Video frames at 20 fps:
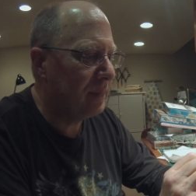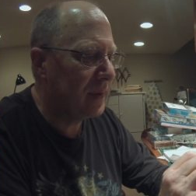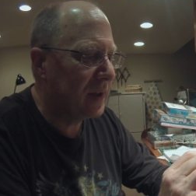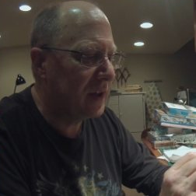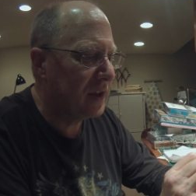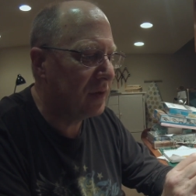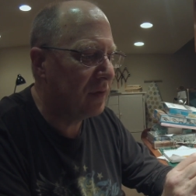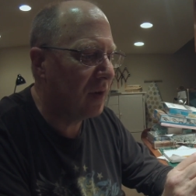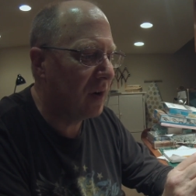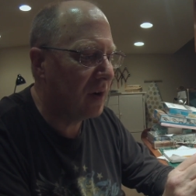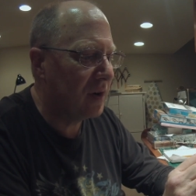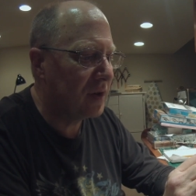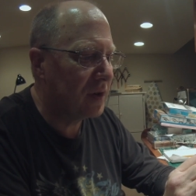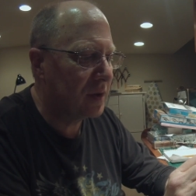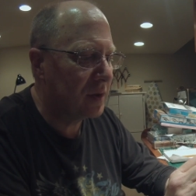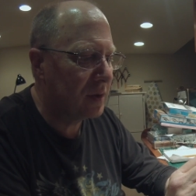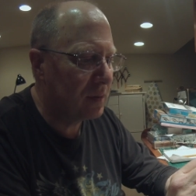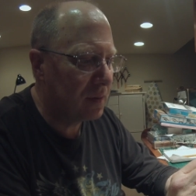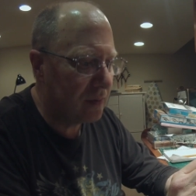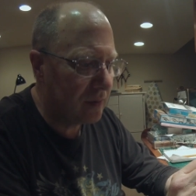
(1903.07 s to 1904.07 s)
as far
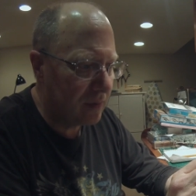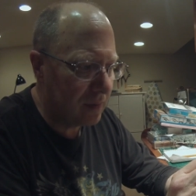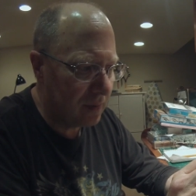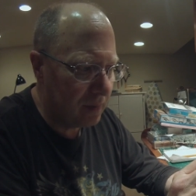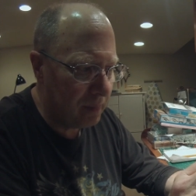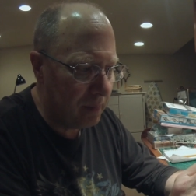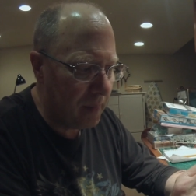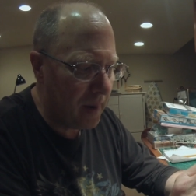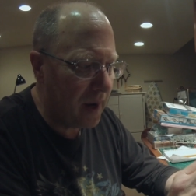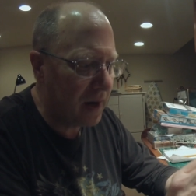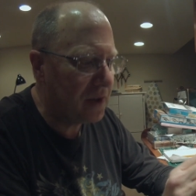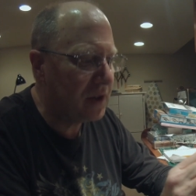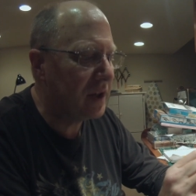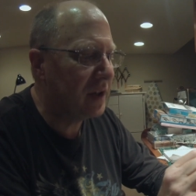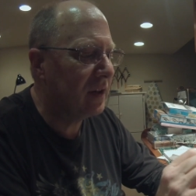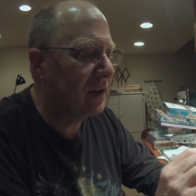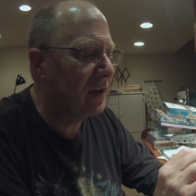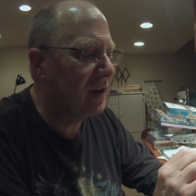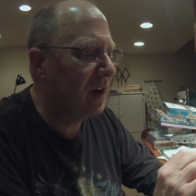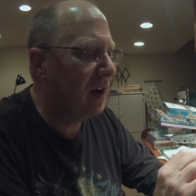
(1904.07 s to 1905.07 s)
as matching
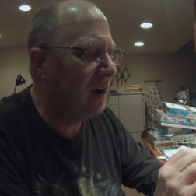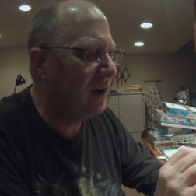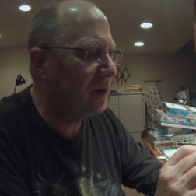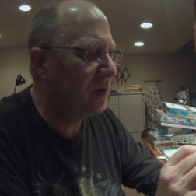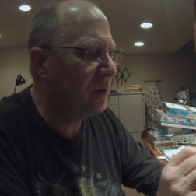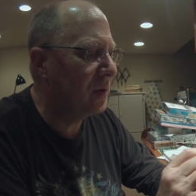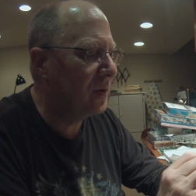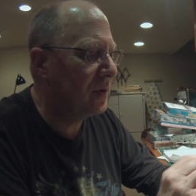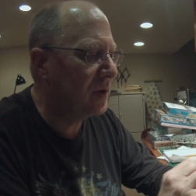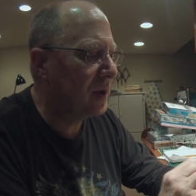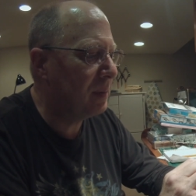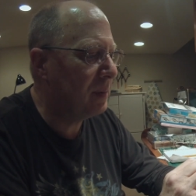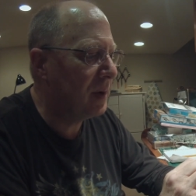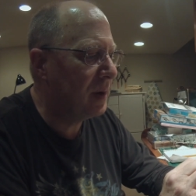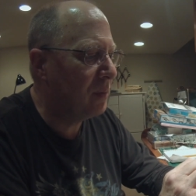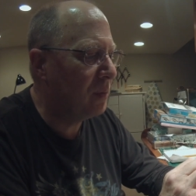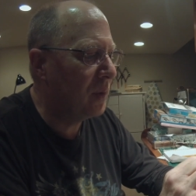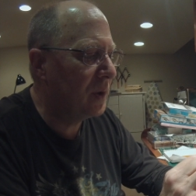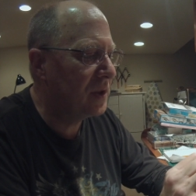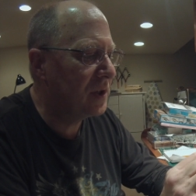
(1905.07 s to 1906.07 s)
the contours. I
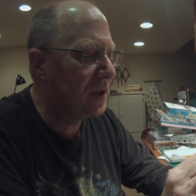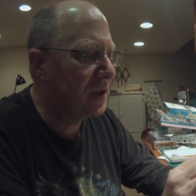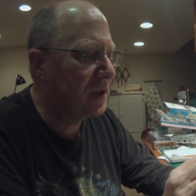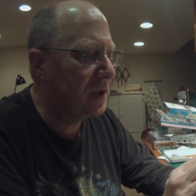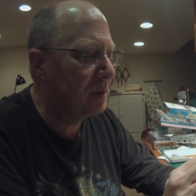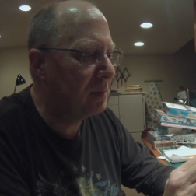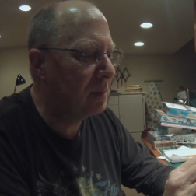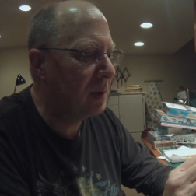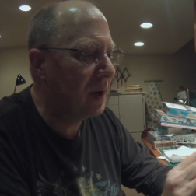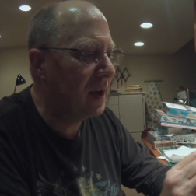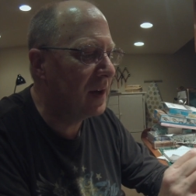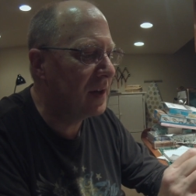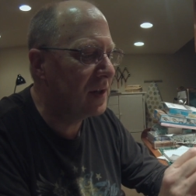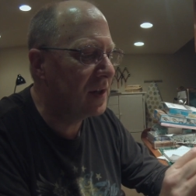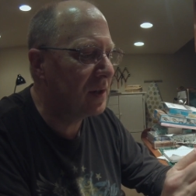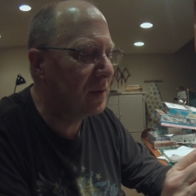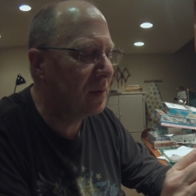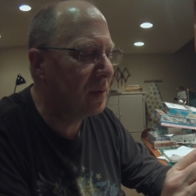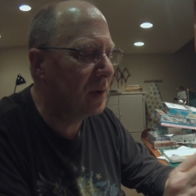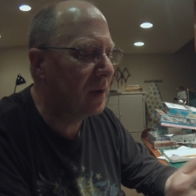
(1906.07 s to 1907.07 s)
mean, once it's in place,
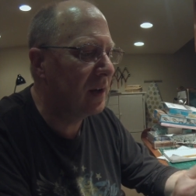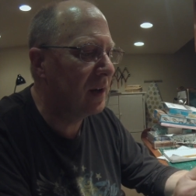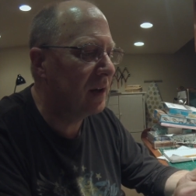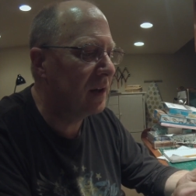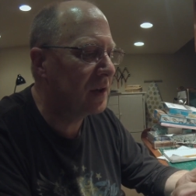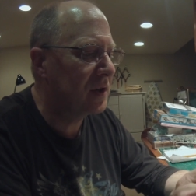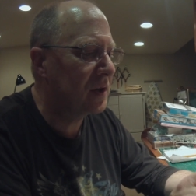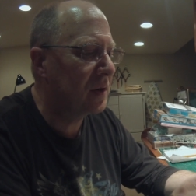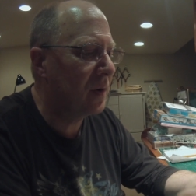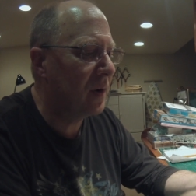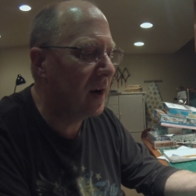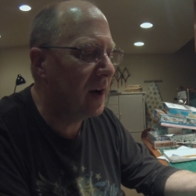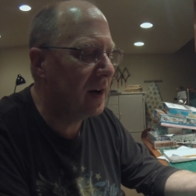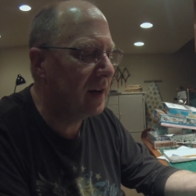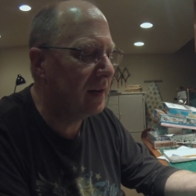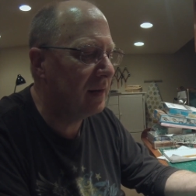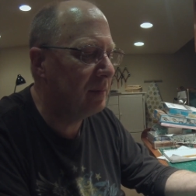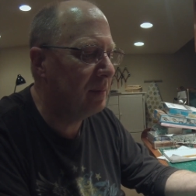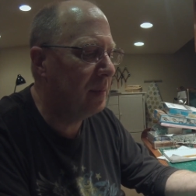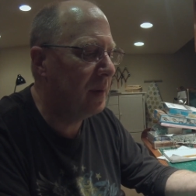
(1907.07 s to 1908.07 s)
it really looks great,
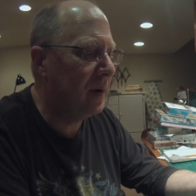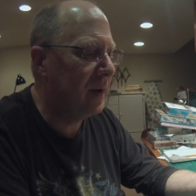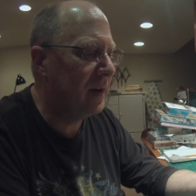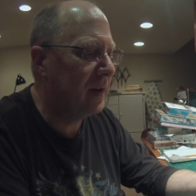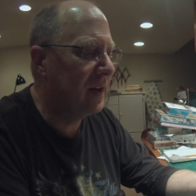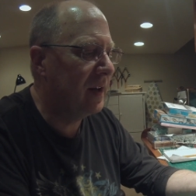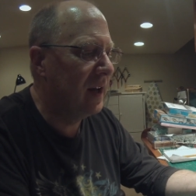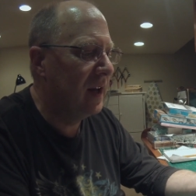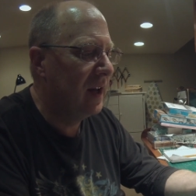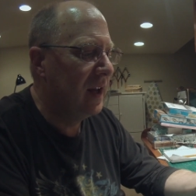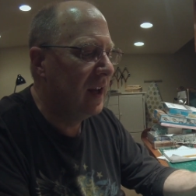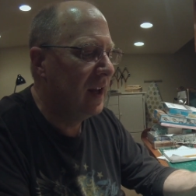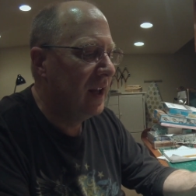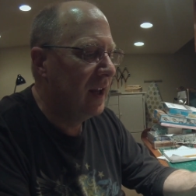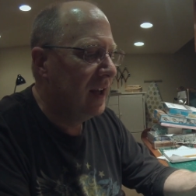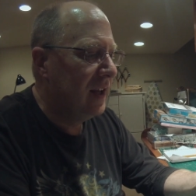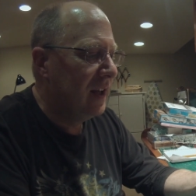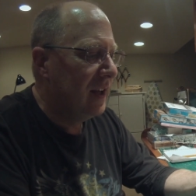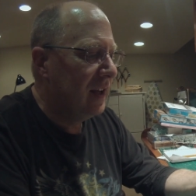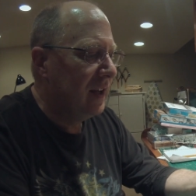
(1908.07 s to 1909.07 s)
but
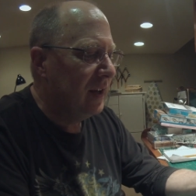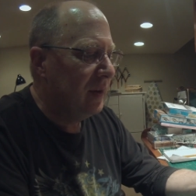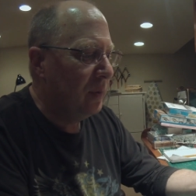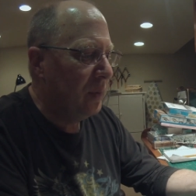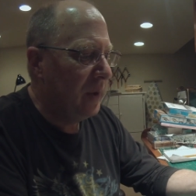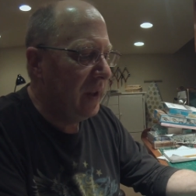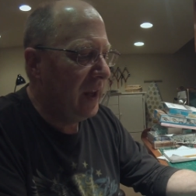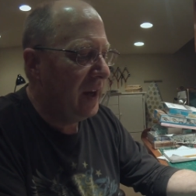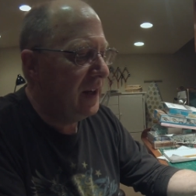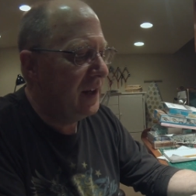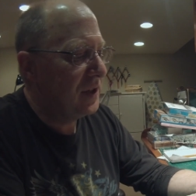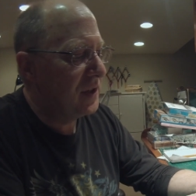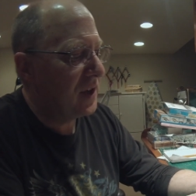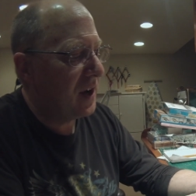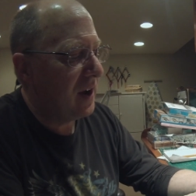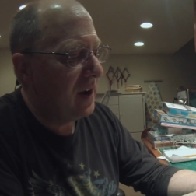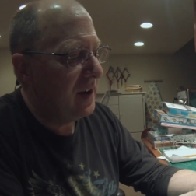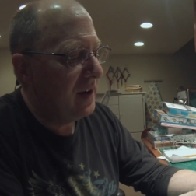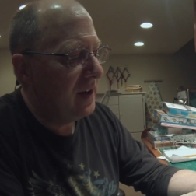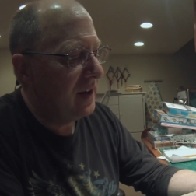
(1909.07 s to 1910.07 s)
when they
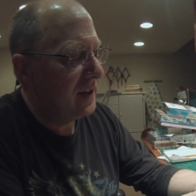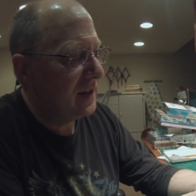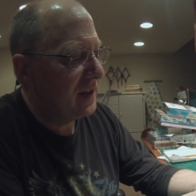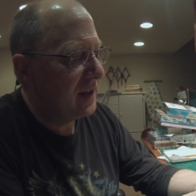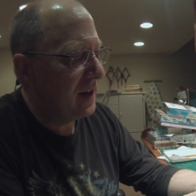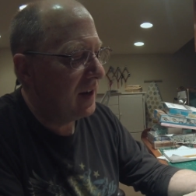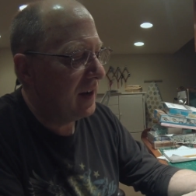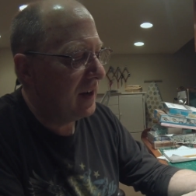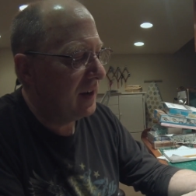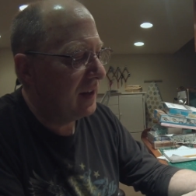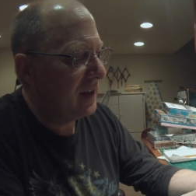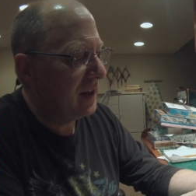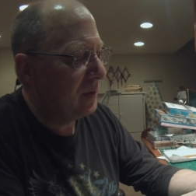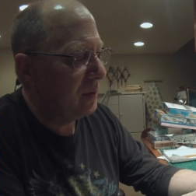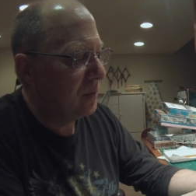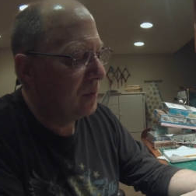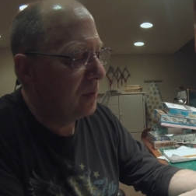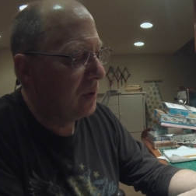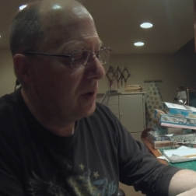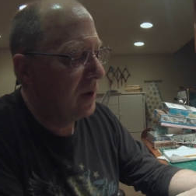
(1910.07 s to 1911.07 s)
designed it, they
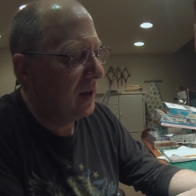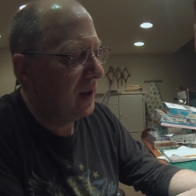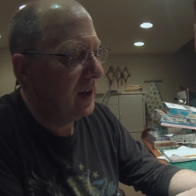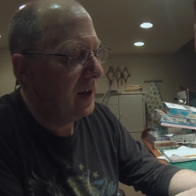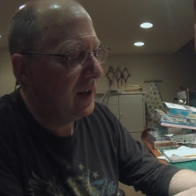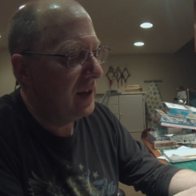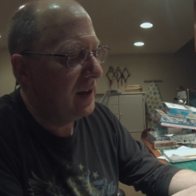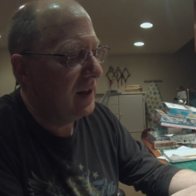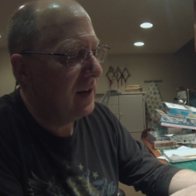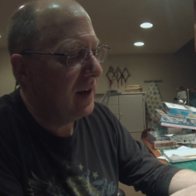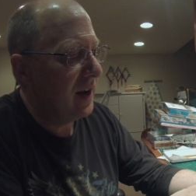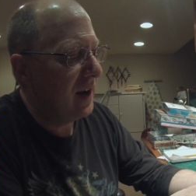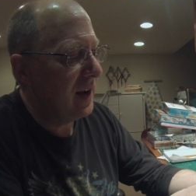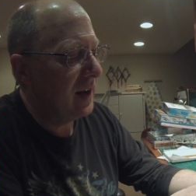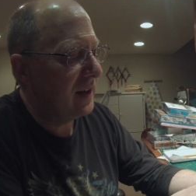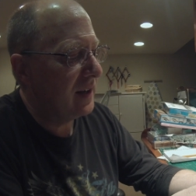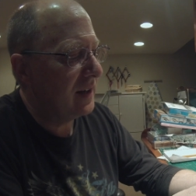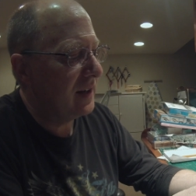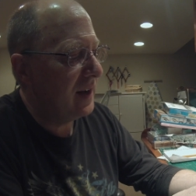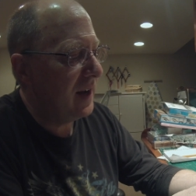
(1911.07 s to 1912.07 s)
really did
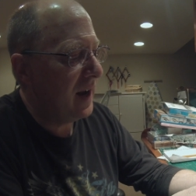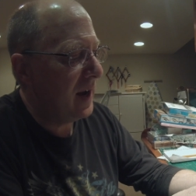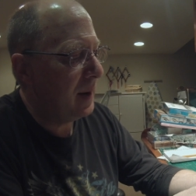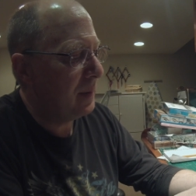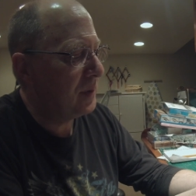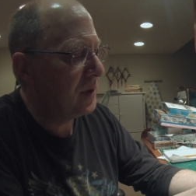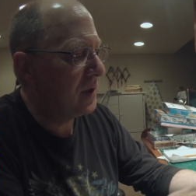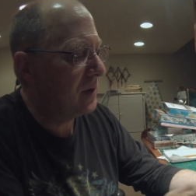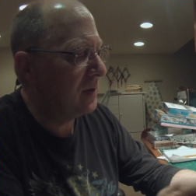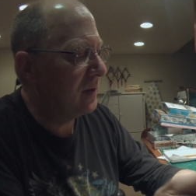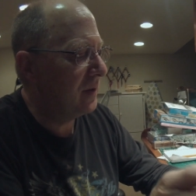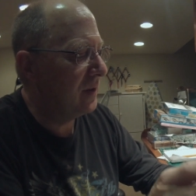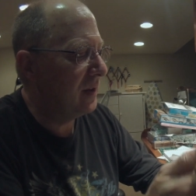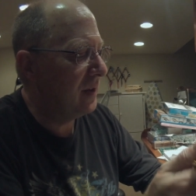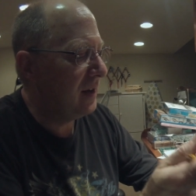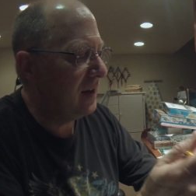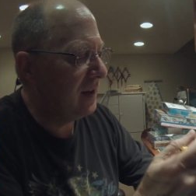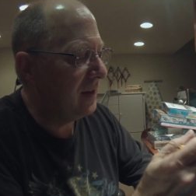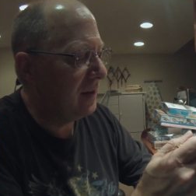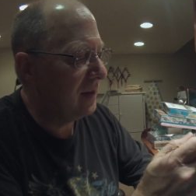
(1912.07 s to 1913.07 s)
not capture
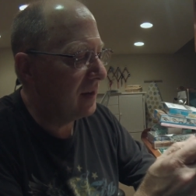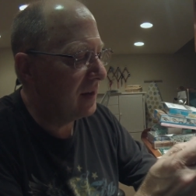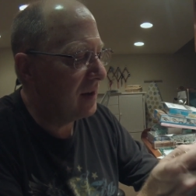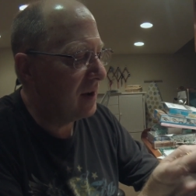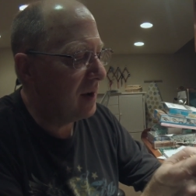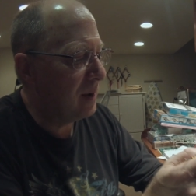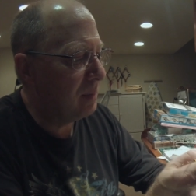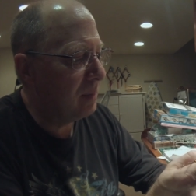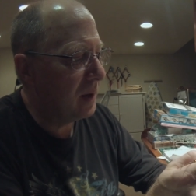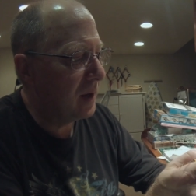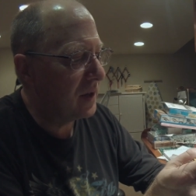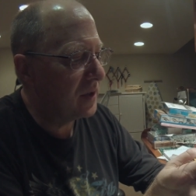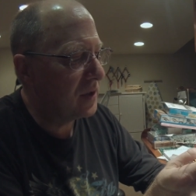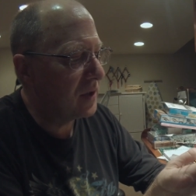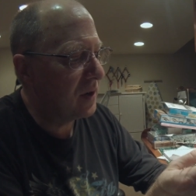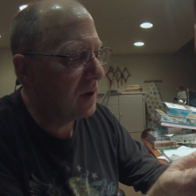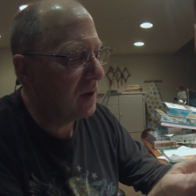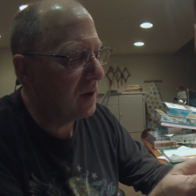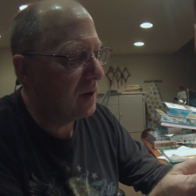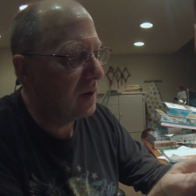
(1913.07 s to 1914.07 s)
the complex
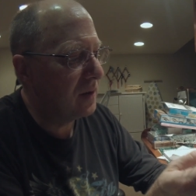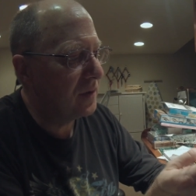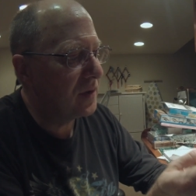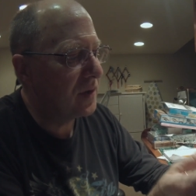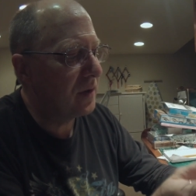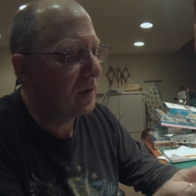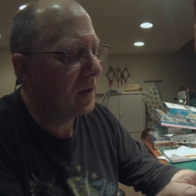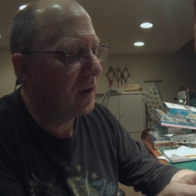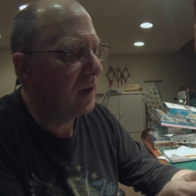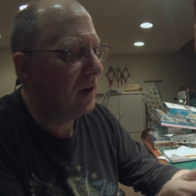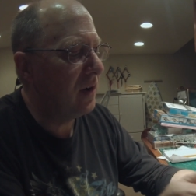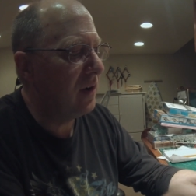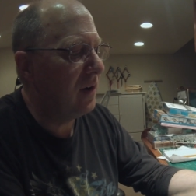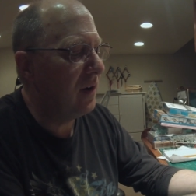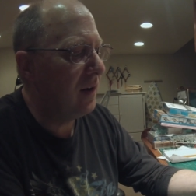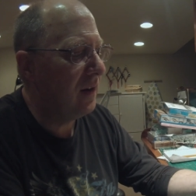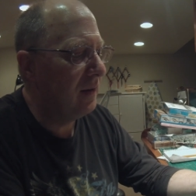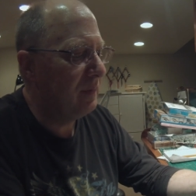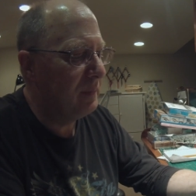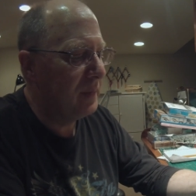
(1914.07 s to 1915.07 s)
curves of the
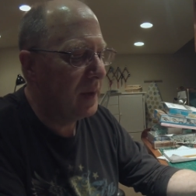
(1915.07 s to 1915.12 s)
hull.